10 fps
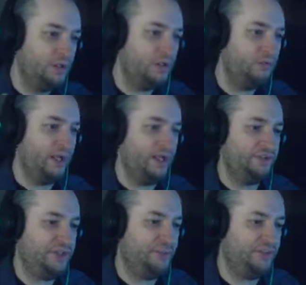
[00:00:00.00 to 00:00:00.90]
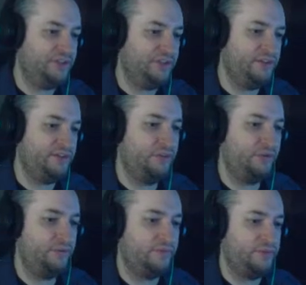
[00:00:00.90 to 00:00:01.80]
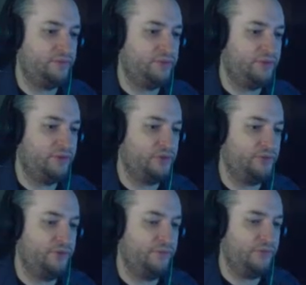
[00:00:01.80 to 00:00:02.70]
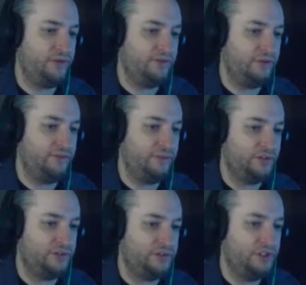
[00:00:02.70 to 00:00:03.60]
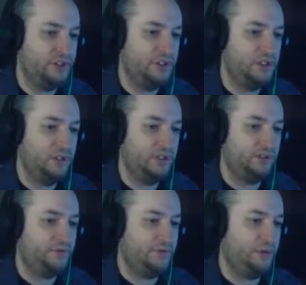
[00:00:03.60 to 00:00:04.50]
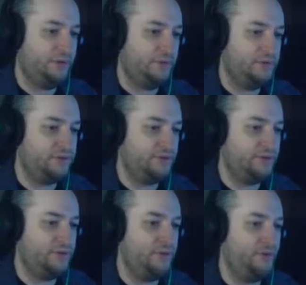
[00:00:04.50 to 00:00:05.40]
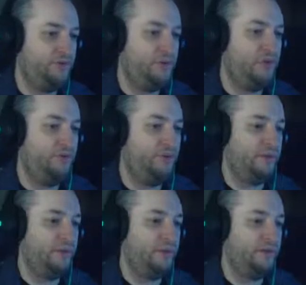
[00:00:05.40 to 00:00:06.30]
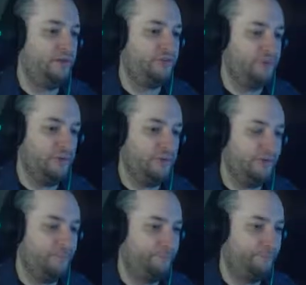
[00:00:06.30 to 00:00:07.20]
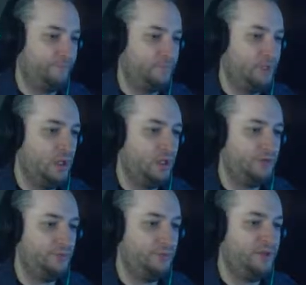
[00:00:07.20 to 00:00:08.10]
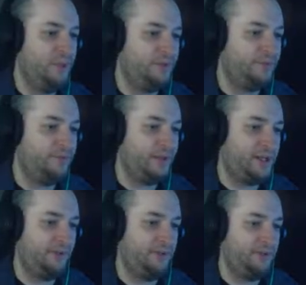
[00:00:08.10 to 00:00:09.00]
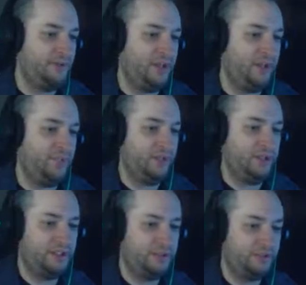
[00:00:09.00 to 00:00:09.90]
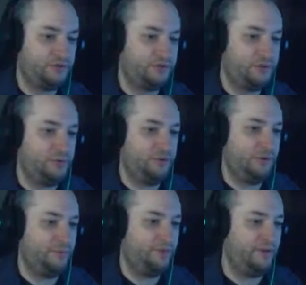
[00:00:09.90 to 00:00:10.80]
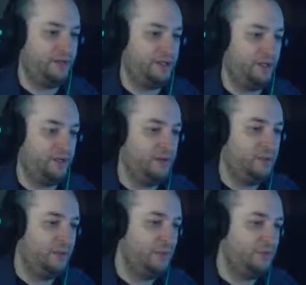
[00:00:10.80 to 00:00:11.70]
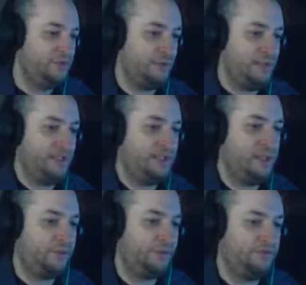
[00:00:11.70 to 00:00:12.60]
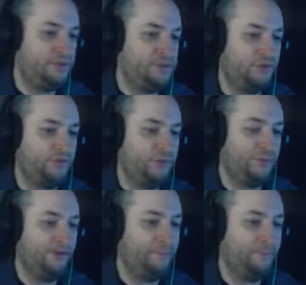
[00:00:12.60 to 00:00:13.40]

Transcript: Right, time to present these soul, these soul stones to the, to the village. Let them know that the sleeping stones are ready to be restored. Although it's been quite some time since anyone here truly lent me their ear, would you mind gathering the villagers for me?